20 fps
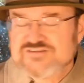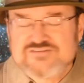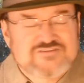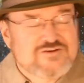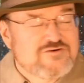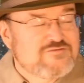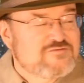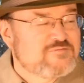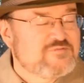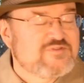
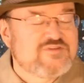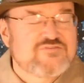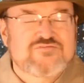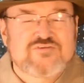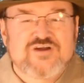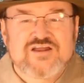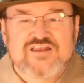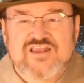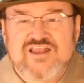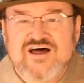So from the
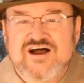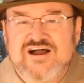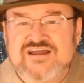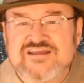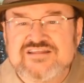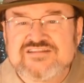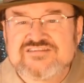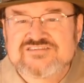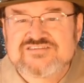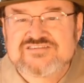front
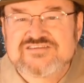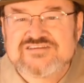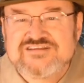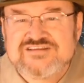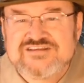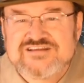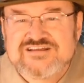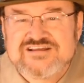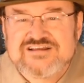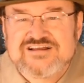lines
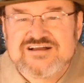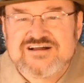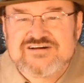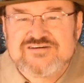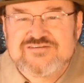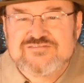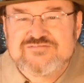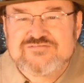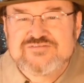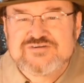
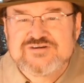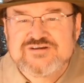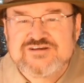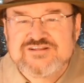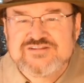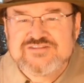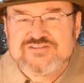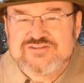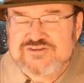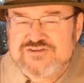of
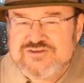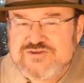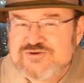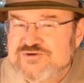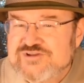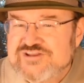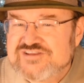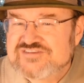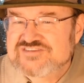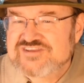the
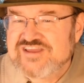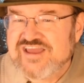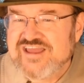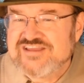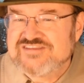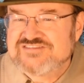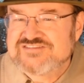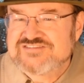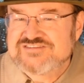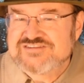curious
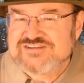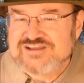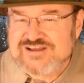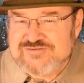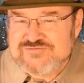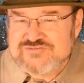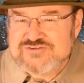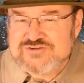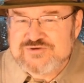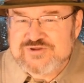case
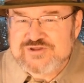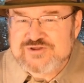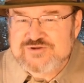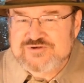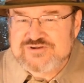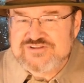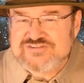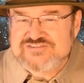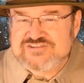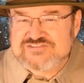of doing
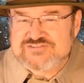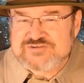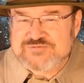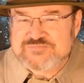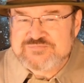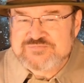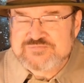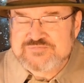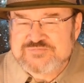criticism,